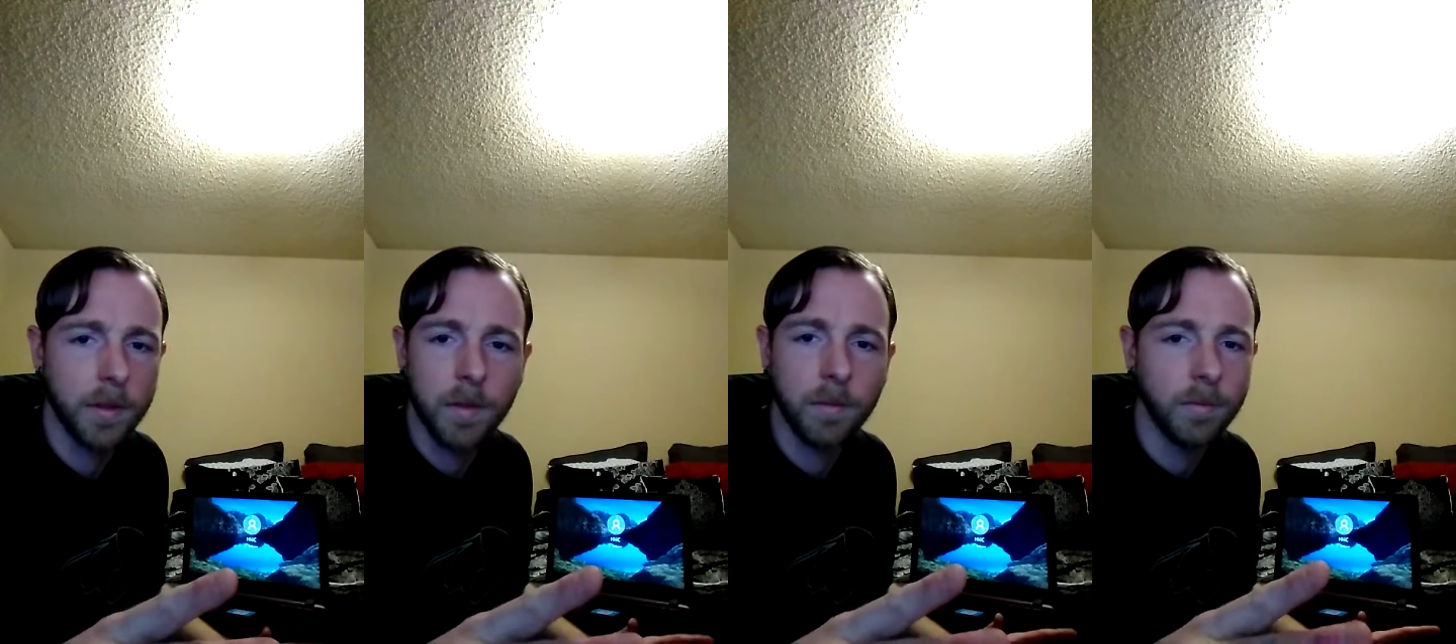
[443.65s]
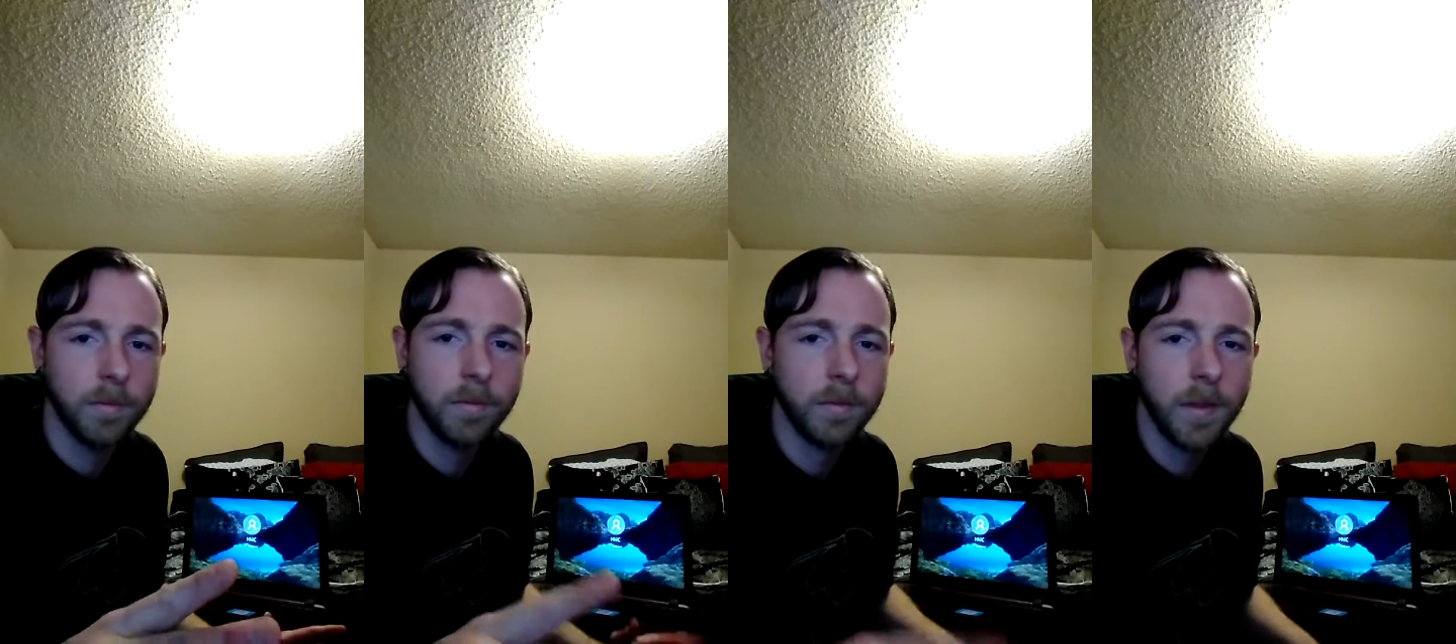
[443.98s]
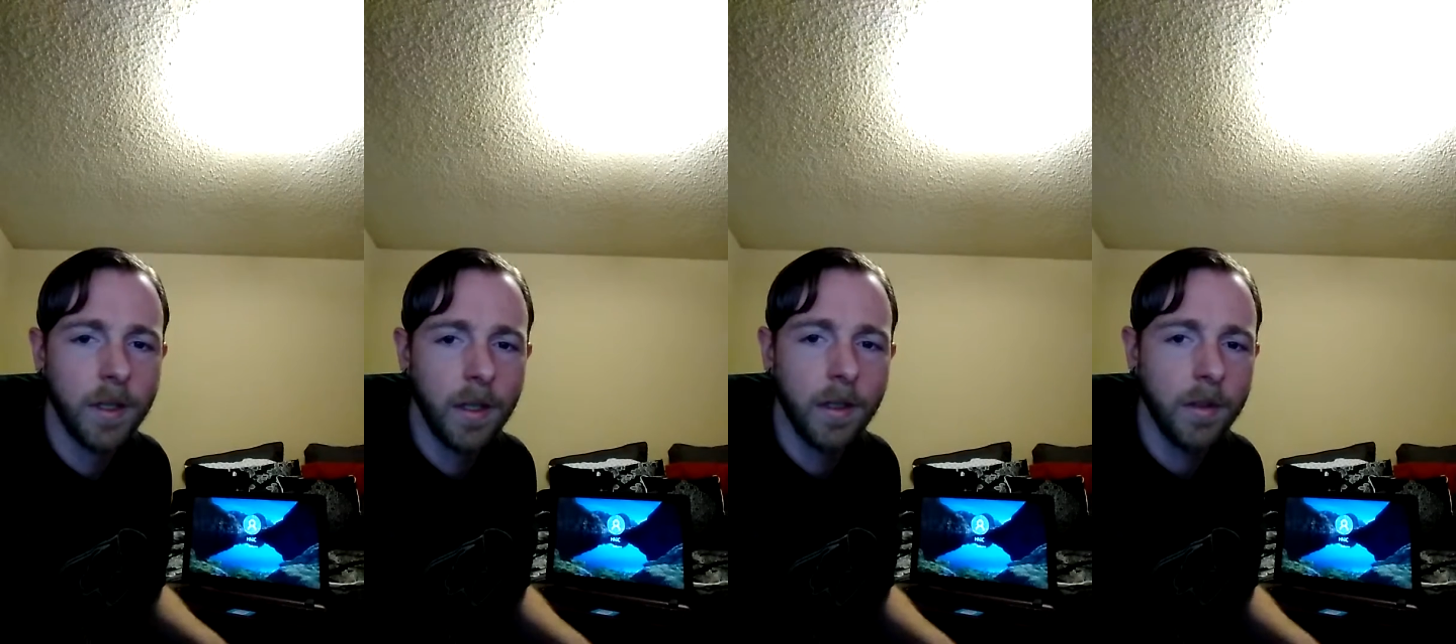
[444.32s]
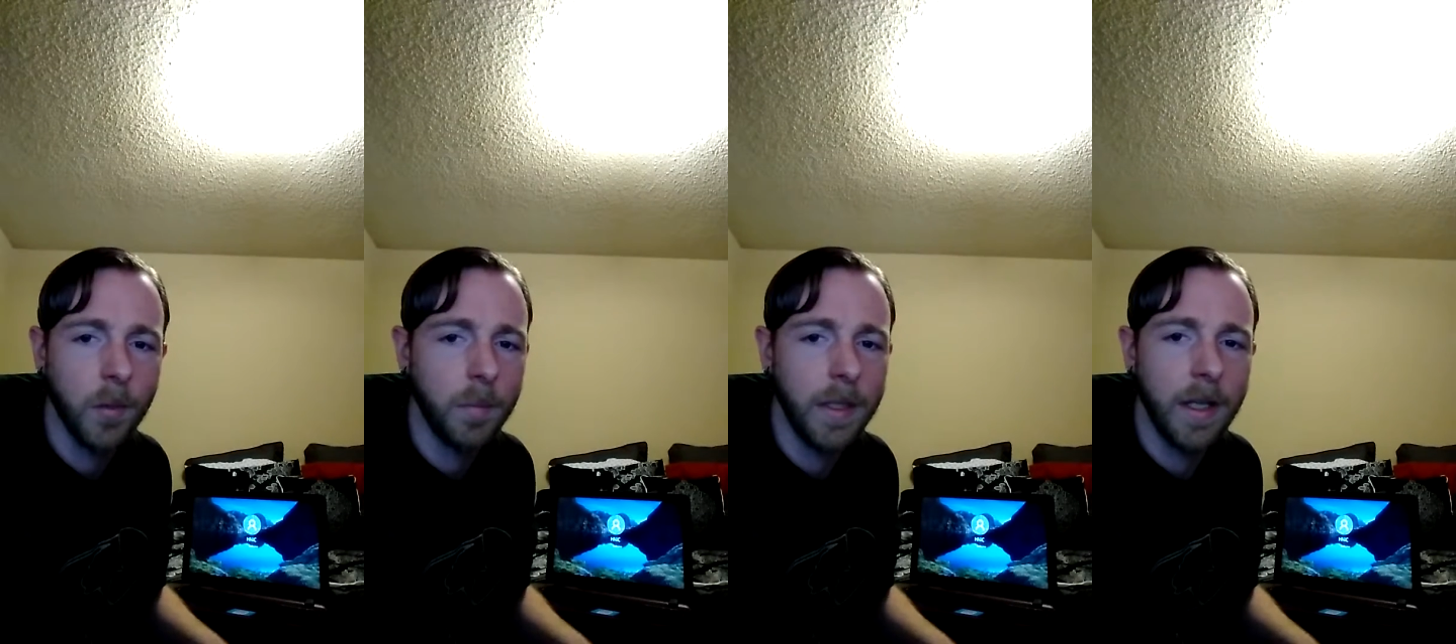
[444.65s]
Don't,
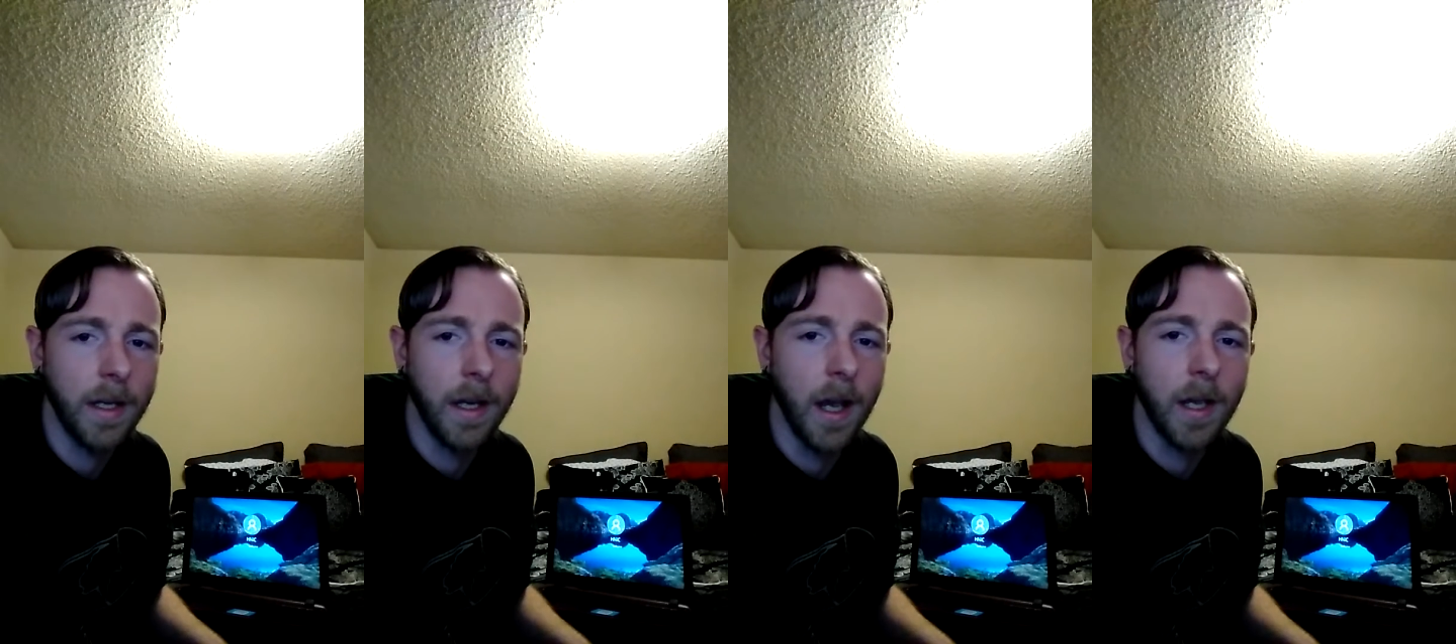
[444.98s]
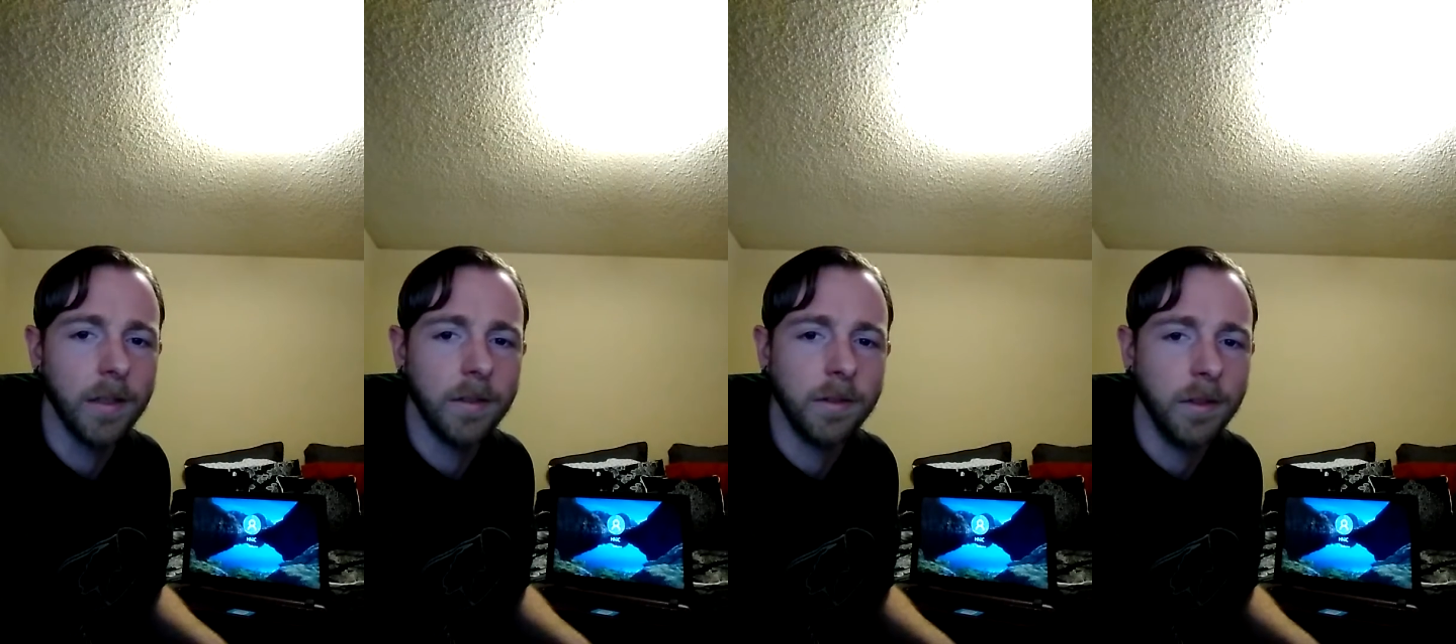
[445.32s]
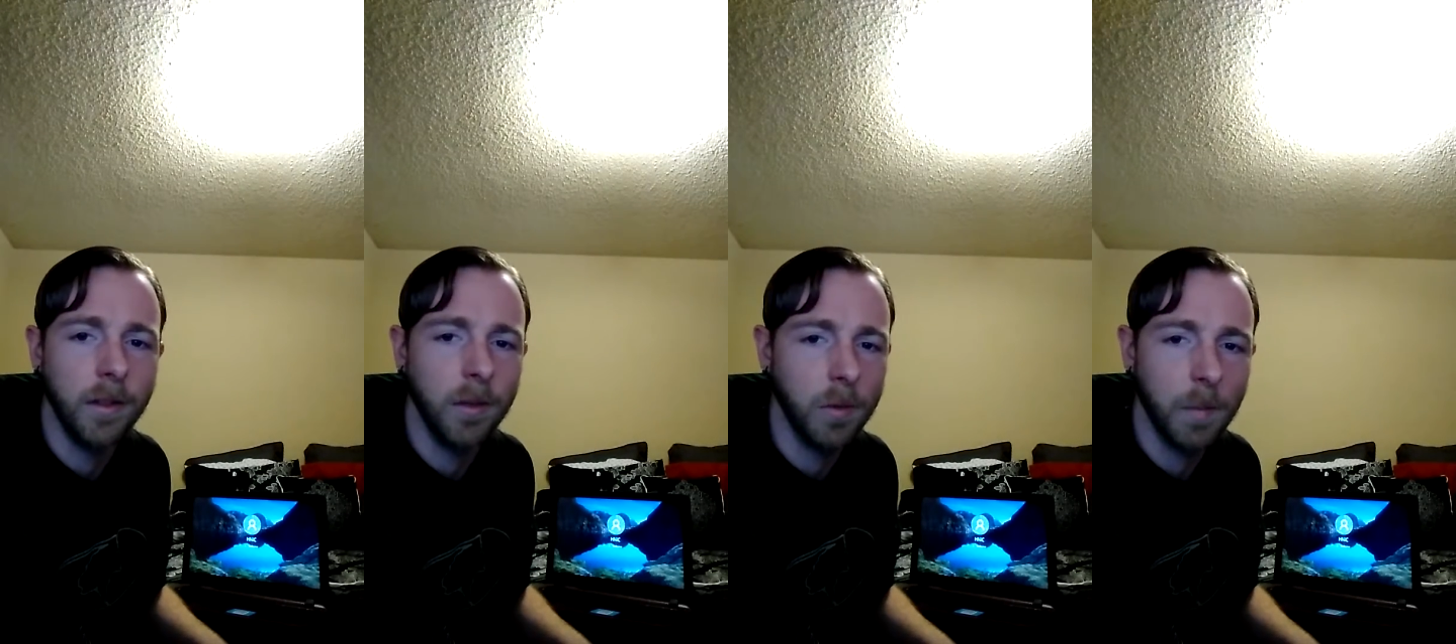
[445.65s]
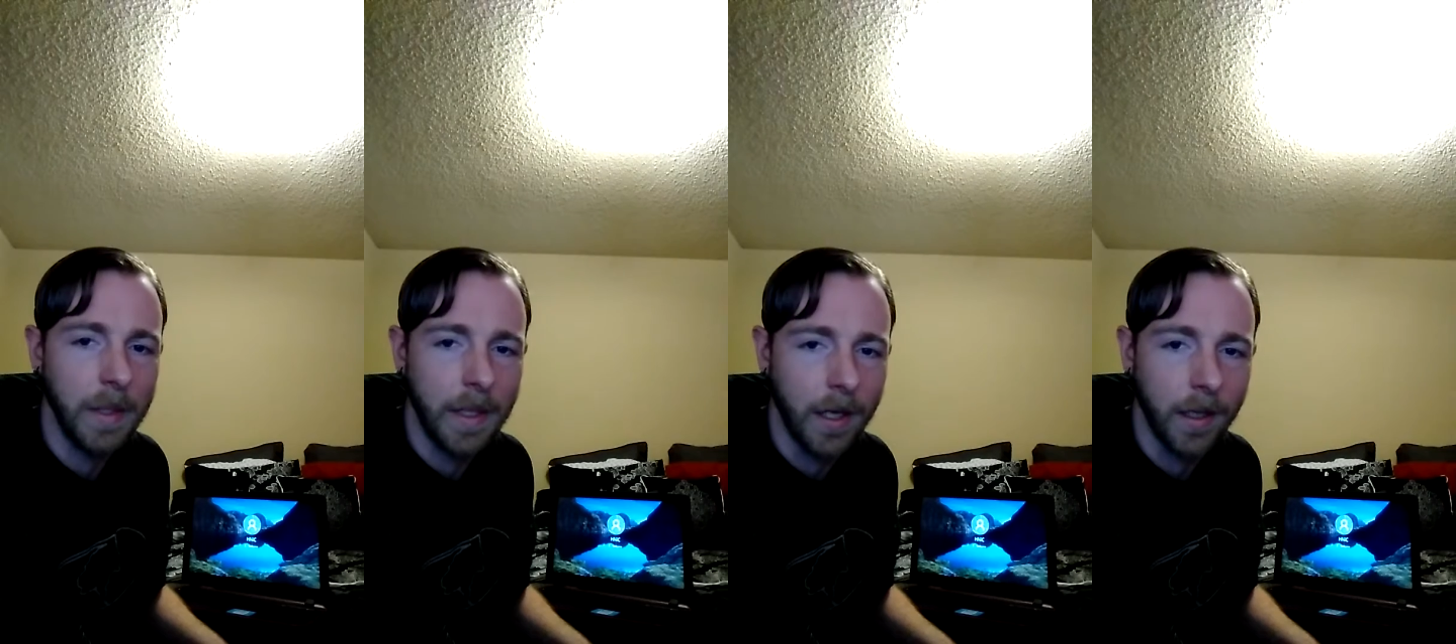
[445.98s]
don't be that guy. You don't want
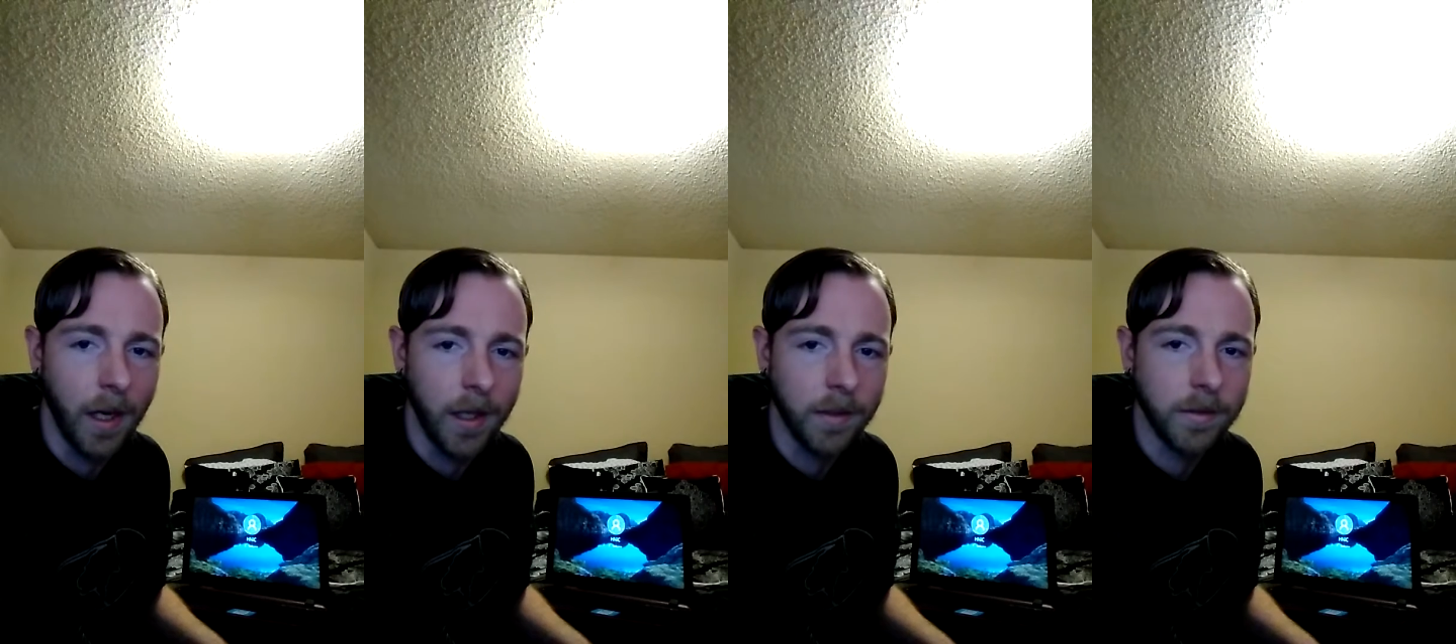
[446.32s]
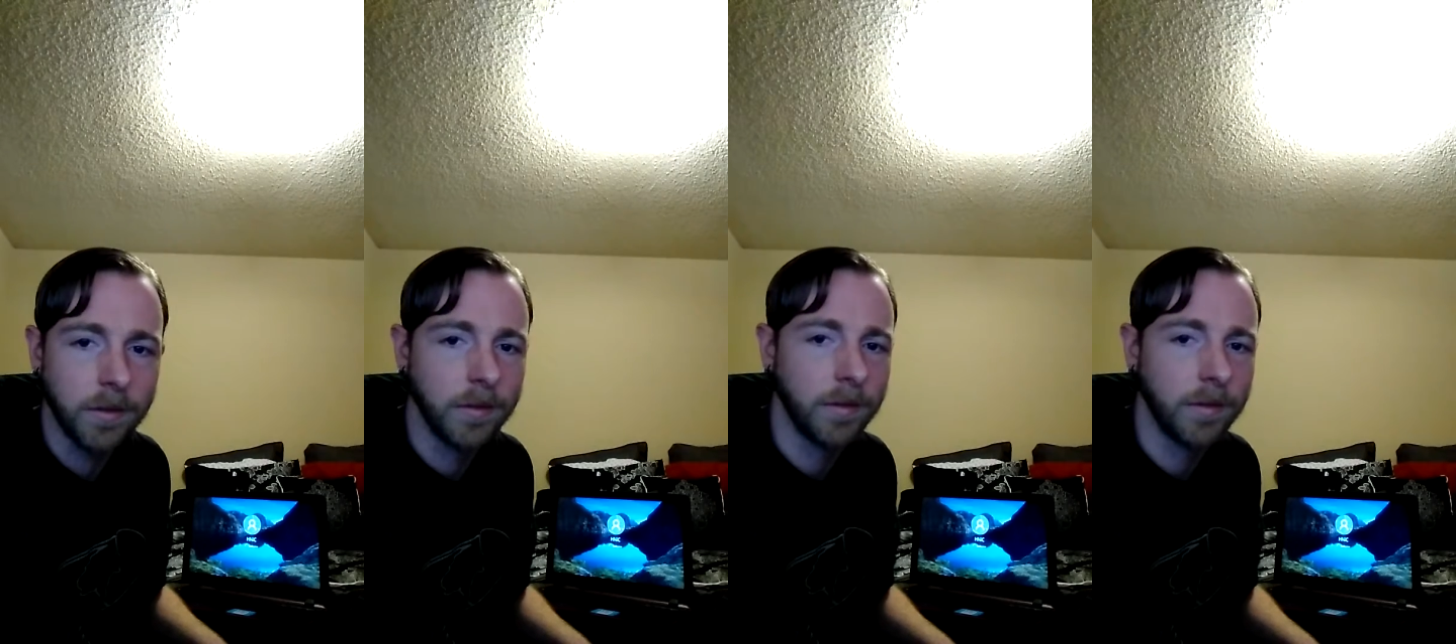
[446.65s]
to be that guy.